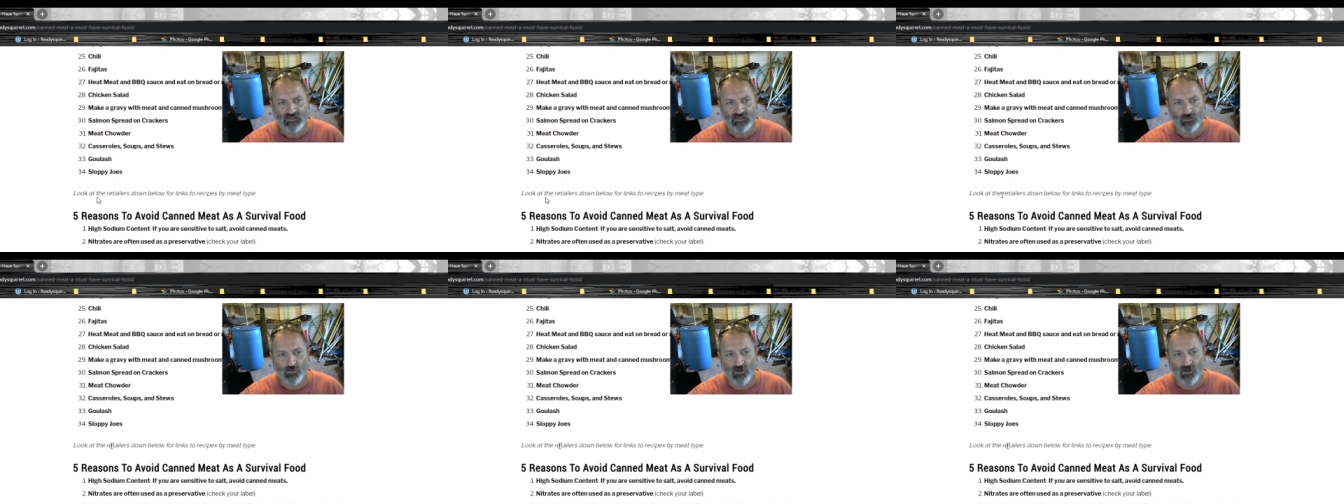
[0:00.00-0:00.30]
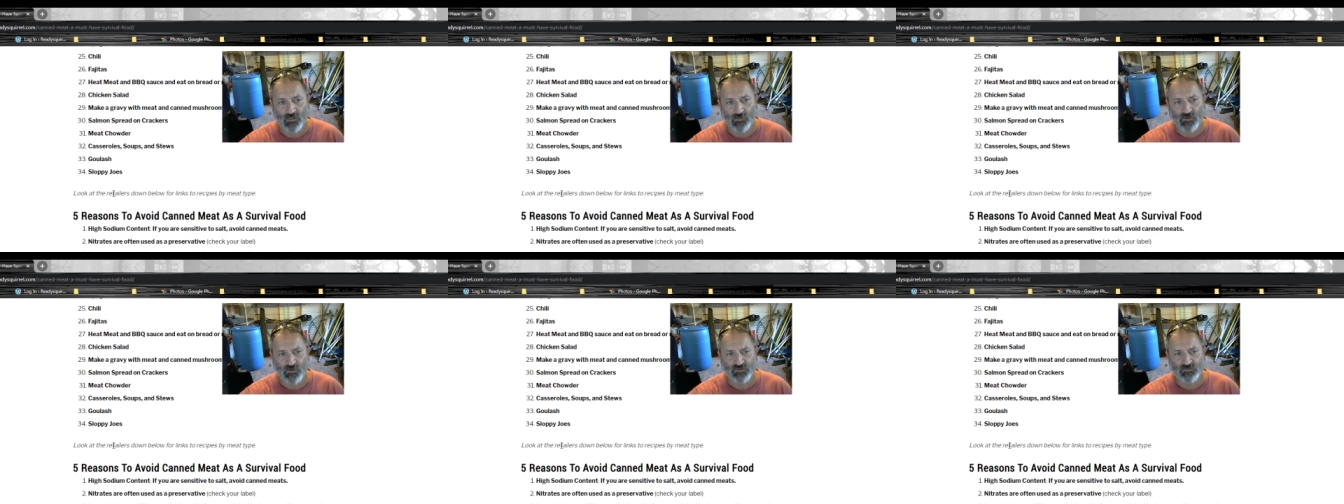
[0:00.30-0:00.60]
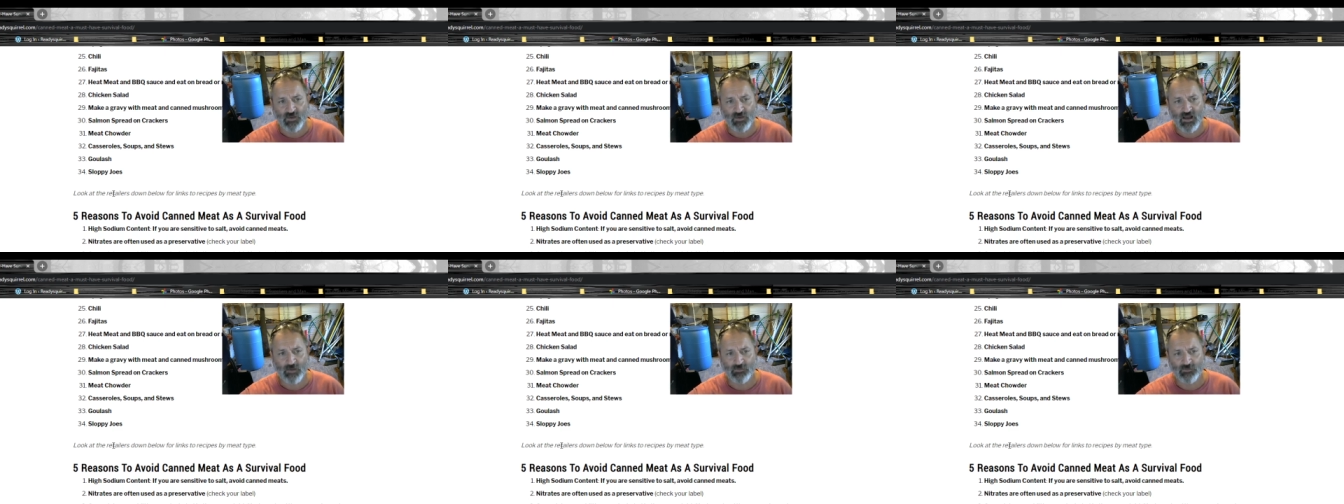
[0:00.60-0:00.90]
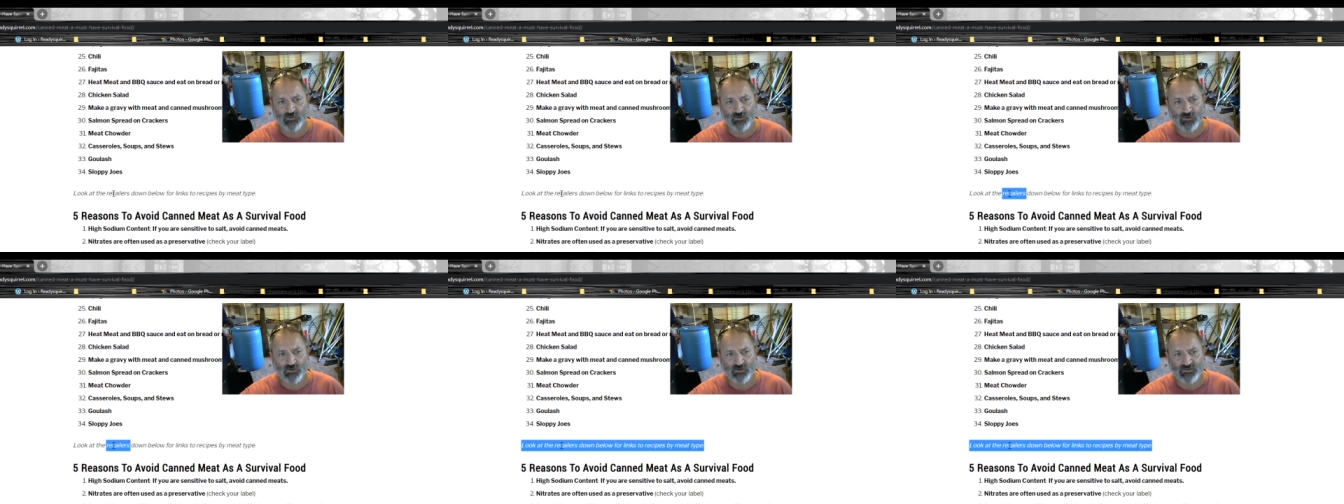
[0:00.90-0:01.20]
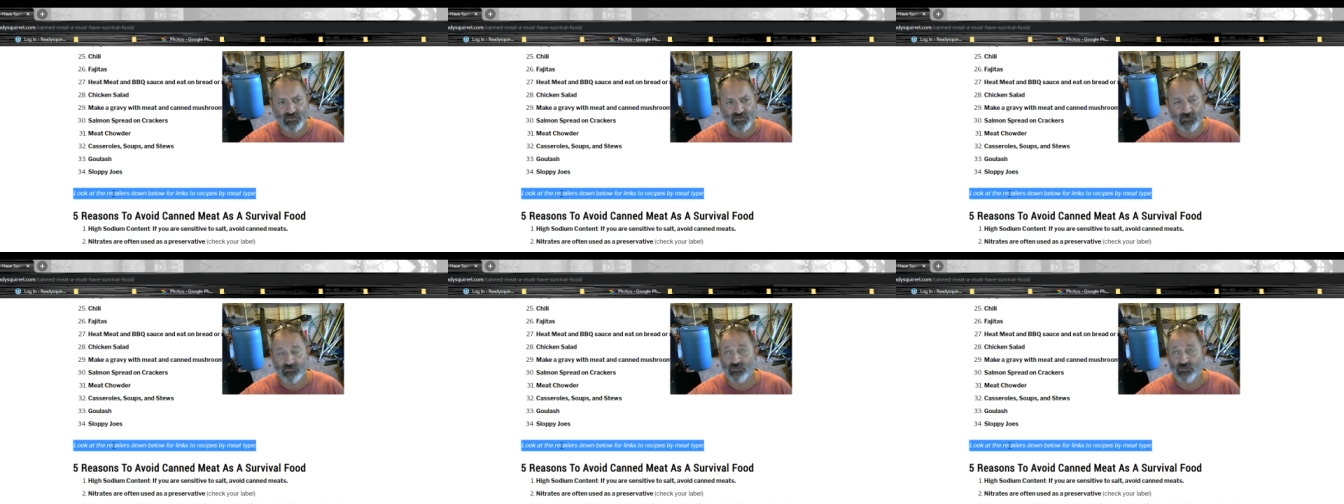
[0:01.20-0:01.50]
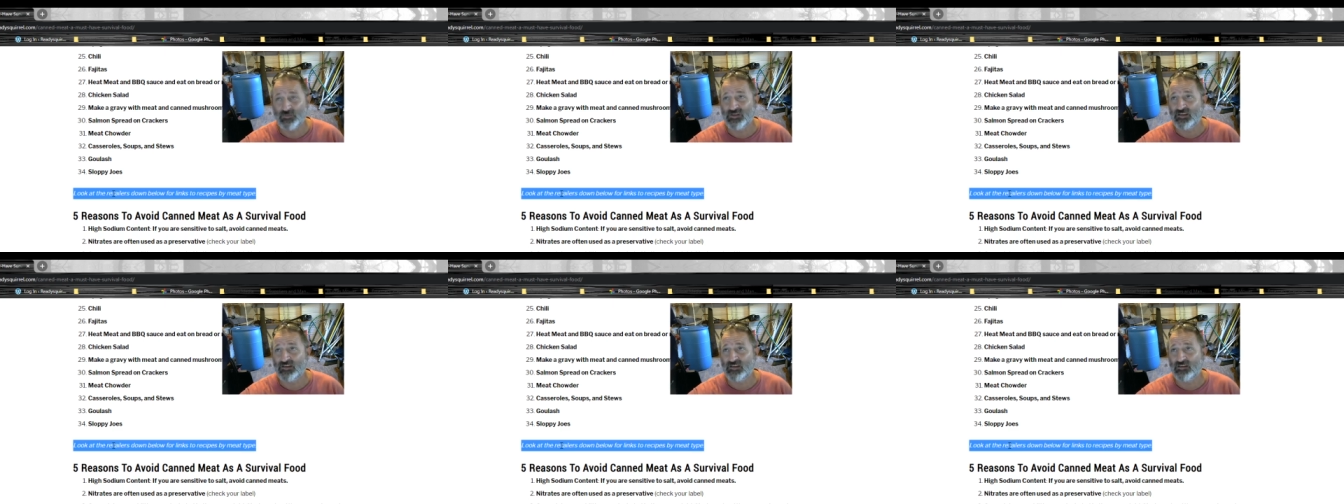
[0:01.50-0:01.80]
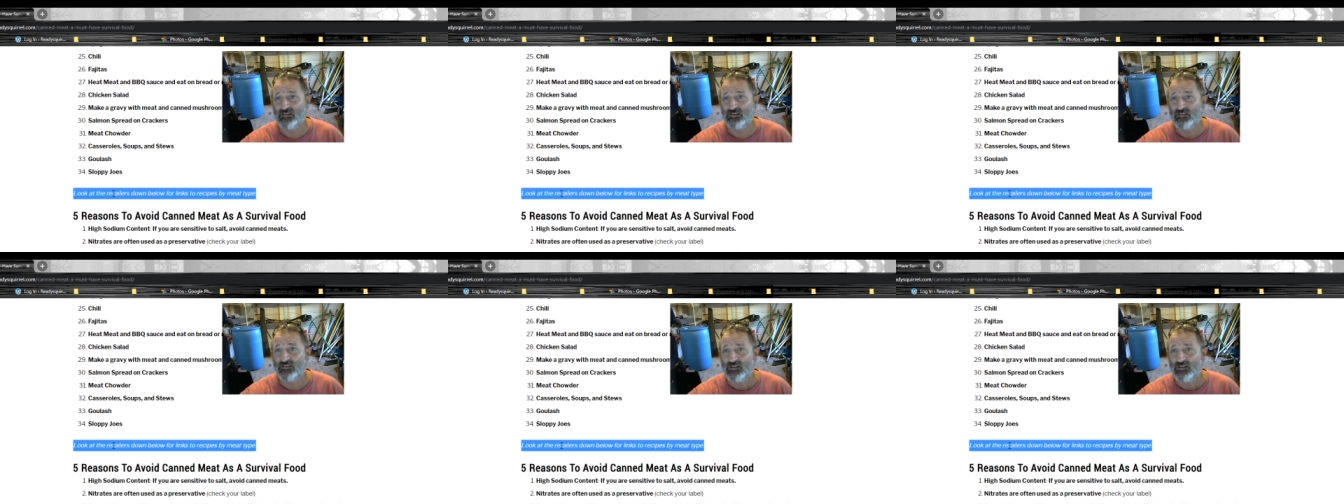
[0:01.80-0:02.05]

One of the most popular seemed to be